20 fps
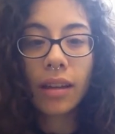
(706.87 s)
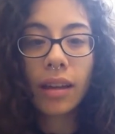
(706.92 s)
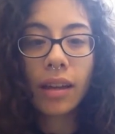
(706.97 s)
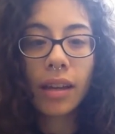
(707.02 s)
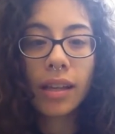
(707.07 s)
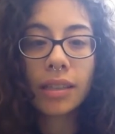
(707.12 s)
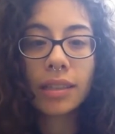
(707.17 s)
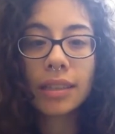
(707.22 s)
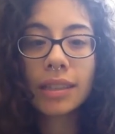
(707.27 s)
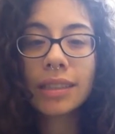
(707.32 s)

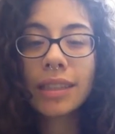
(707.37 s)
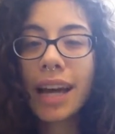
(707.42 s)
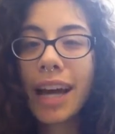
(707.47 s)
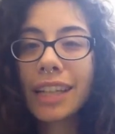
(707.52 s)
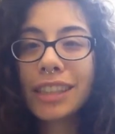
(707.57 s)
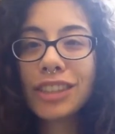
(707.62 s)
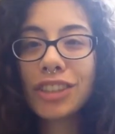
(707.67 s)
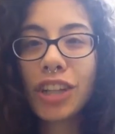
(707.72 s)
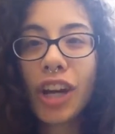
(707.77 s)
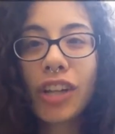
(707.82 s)
is,
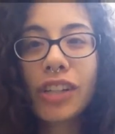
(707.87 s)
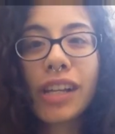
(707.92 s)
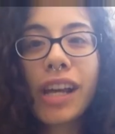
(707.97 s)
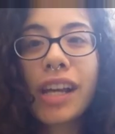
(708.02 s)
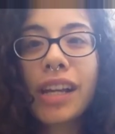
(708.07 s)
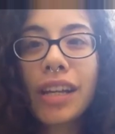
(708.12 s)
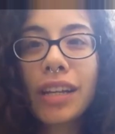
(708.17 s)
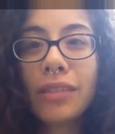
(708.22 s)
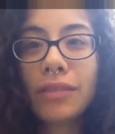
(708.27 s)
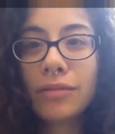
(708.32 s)
as John
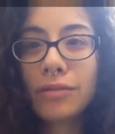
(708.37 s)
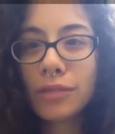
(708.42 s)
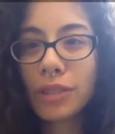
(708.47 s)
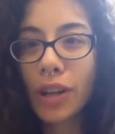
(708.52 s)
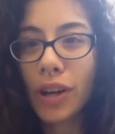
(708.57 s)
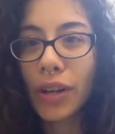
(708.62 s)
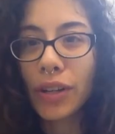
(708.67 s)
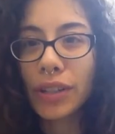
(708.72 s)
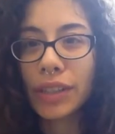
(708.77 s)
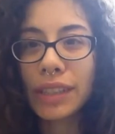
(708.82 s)
Lennon
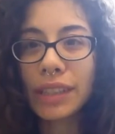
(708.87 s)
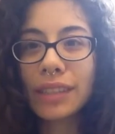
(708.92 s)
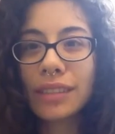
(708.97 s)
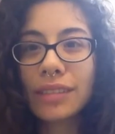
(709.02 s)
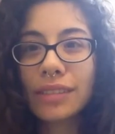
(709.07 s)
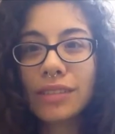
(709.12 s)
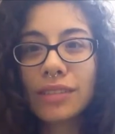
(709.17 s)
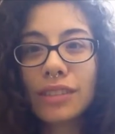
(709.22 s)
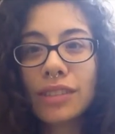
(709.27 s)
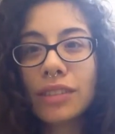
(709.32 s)
called it,
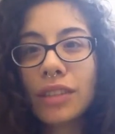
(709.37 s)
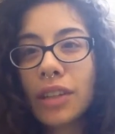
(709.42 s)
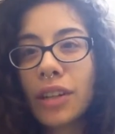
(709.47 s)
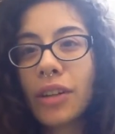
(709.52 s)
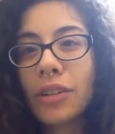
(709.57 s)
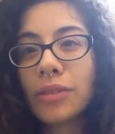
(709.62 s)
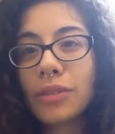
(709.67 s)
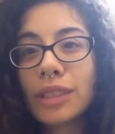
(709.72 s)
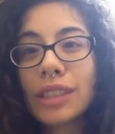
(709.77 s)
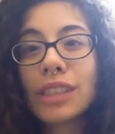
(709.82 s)
you
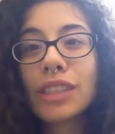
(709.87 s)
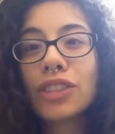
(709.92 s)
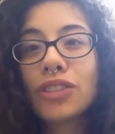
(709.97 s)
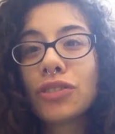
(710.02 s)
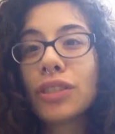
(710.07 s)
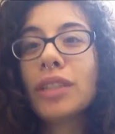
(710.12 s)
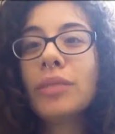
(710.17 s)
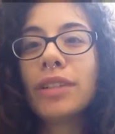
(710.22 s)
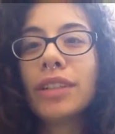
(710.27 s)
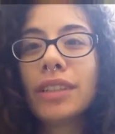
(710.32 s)
know, it was the
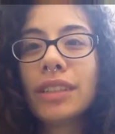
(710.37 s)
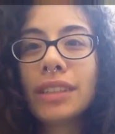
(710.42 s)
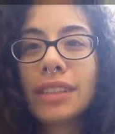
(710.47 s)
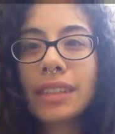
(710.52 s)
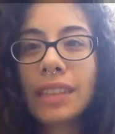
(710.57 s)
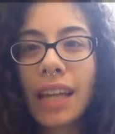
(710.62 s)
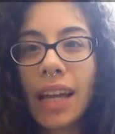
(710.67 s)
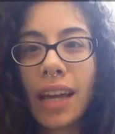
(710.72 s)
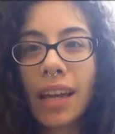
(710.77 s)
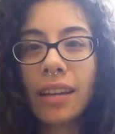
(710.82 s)
dreamers,
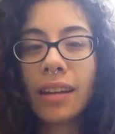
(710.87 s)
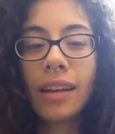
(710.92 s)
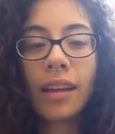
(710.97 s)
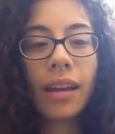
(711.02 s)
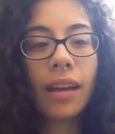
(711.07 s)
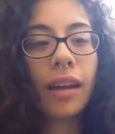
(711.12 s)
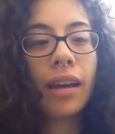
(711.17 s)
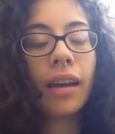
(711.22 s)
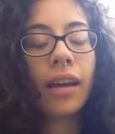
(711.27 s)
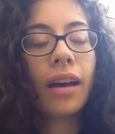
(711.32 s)
and
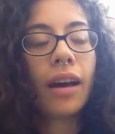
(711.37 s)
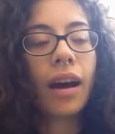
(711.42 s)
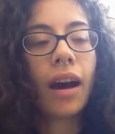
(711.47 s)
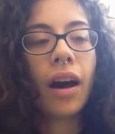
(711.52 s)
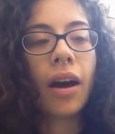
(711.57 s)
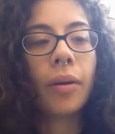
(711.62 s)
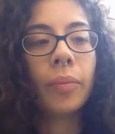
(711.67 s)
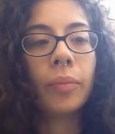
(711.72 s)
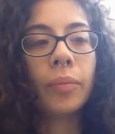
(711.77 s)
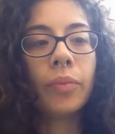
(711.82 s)

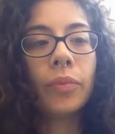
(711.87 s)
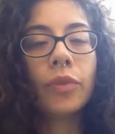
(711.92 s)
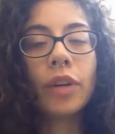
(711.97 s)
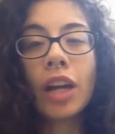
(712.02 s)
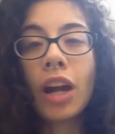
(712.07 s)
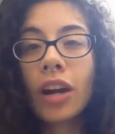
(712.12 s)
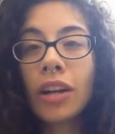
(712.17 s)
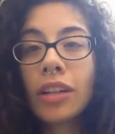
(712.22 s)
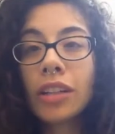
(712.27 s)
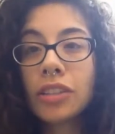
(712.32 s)

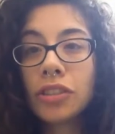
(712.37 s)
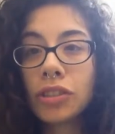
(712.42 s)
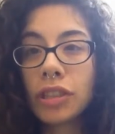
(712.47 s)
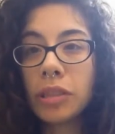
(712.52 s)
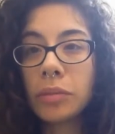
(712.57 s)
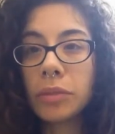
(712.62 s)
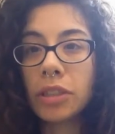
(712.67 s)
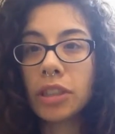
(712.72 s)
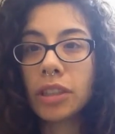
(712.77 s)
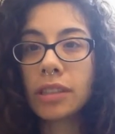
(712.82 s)
we are the
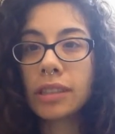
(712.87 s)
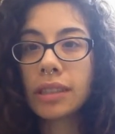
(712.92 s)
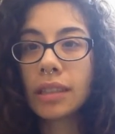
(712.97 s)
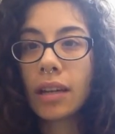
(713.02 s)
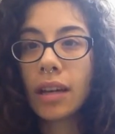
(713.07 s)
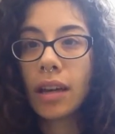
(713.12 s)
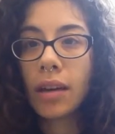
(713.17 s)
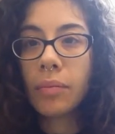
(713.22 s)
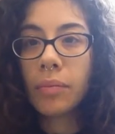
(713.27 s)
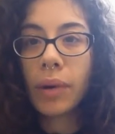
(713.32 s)
dreamers,
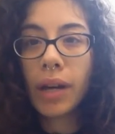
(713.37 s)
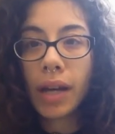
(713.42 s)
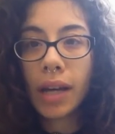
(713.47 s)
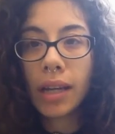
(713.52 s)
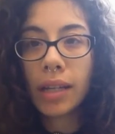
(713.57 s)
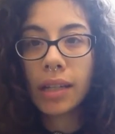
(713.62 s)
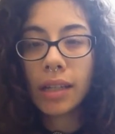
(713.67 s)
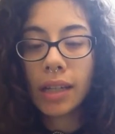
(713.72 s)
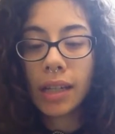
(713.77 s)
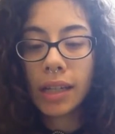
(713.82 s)

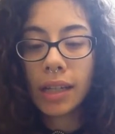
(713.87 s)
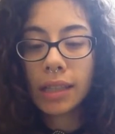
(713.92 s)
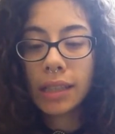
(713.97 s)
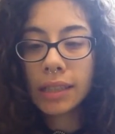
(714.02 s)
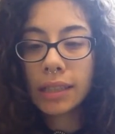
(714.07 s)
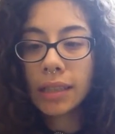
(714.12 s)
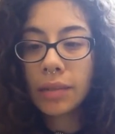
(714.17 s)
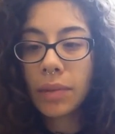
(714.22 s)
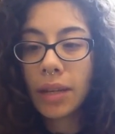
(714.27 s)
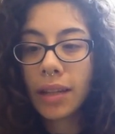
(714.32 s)
but it
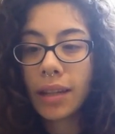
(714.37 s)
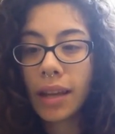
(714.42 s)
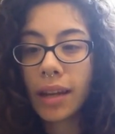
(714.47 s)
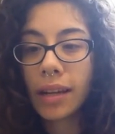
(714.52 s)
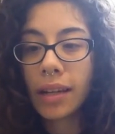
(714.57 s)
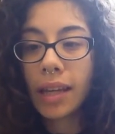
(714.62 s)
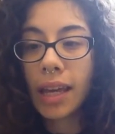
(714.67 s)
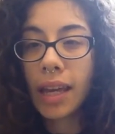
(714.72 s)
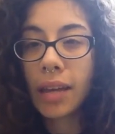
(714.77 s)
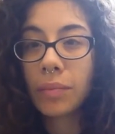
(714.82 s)
doesn't mean that
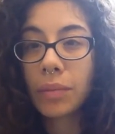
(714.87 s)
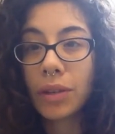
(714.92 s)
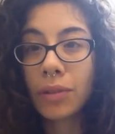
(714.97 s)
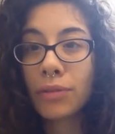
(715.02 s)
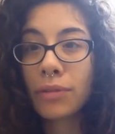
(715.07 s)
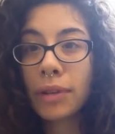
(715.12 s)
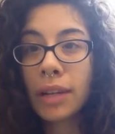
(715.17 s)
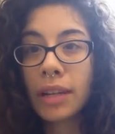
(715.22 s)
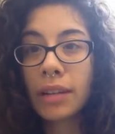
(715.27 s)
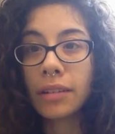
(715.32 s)
it can't be
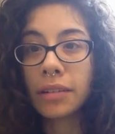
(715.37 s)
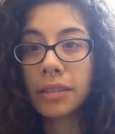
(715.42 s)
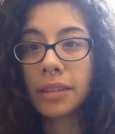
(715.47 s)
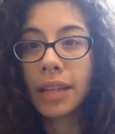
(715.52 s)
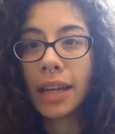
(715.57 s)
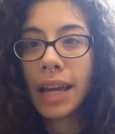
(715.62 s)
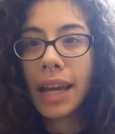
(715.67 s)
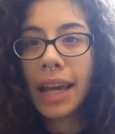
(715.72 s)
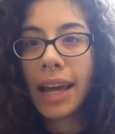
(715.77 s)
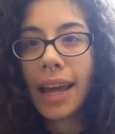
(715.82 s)
real.
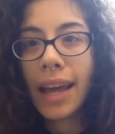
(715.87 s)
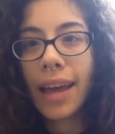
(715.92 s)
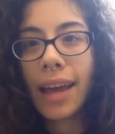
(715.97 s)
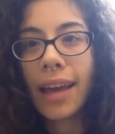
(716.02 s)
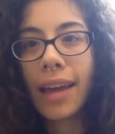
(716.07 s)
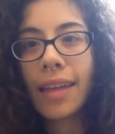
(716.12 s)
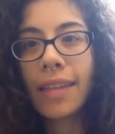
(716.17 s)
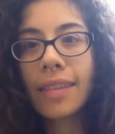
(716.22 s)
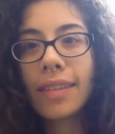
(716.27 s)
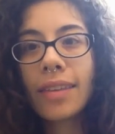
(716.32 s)

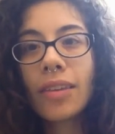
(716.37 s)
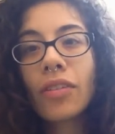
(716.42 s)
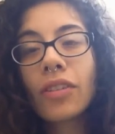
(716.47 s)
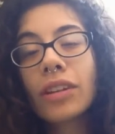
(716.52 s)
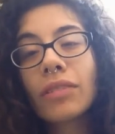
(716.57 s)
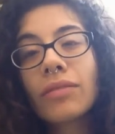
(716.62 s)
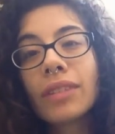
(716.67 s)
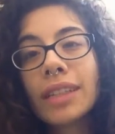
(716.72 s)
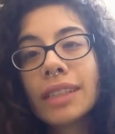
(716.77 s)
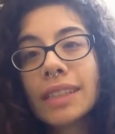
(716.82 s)
The
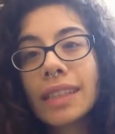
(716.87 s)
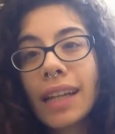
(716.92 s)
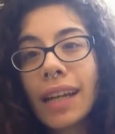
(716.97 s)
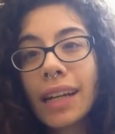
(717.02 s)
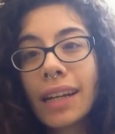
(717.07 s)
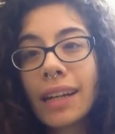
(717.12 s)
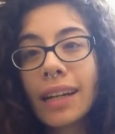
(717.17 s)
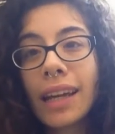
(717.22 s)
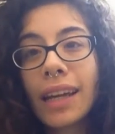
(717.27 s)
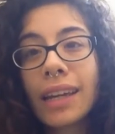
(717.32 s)
only reason
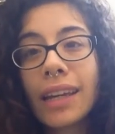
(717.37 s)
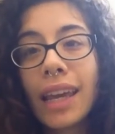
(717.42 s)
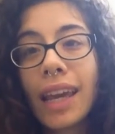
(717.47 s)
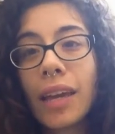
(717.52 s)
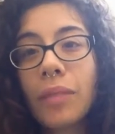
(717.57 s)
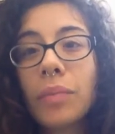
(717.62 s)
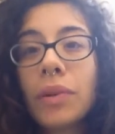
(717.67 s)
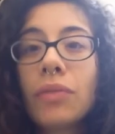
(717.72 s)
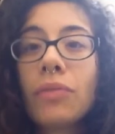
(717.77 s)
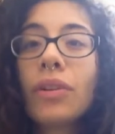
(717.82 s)
it
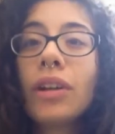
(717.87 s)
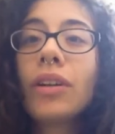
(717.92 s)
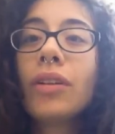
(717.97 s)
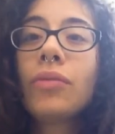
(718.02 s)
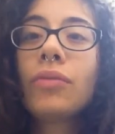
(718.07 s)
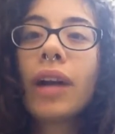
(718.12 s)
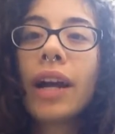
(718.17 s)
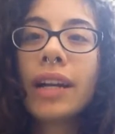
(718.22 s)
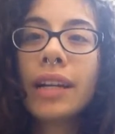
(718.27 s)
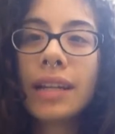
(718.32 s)
can't be
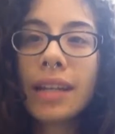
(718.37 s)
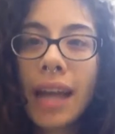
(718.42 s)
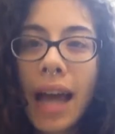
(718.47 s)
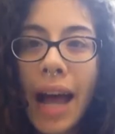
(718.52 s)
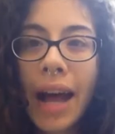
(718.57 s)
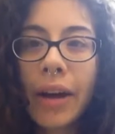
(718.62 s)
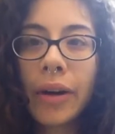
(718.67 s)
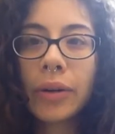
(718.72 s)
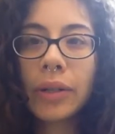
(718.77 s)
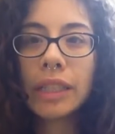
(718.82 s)
real right
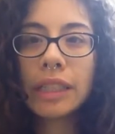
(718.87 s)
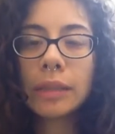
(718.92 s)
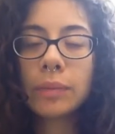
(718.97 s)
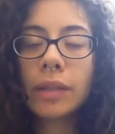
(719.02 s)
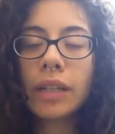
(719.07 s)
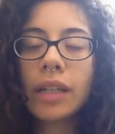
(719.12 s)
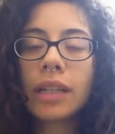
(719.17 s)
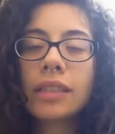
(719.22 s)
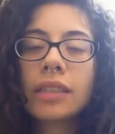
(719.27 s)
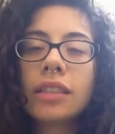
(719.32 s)
now is
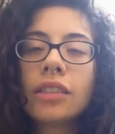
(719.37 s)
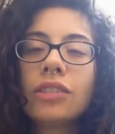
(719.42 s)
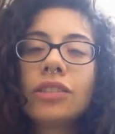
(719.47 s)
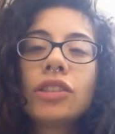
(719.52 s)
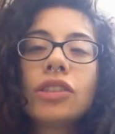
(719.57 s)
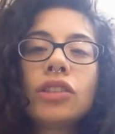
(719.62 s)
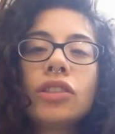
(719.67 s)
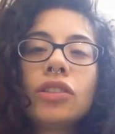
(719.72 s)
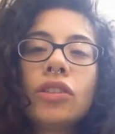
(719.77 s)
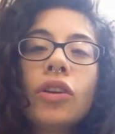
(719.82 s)
because there
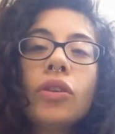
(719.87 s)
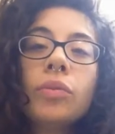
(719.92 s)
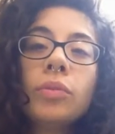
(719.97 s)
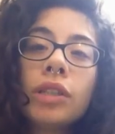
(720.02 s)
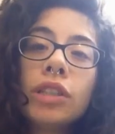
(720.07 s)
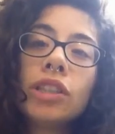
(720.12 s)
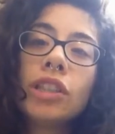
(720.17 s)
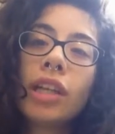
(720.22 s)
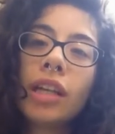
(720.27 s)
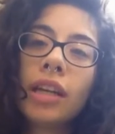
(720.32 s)
is so much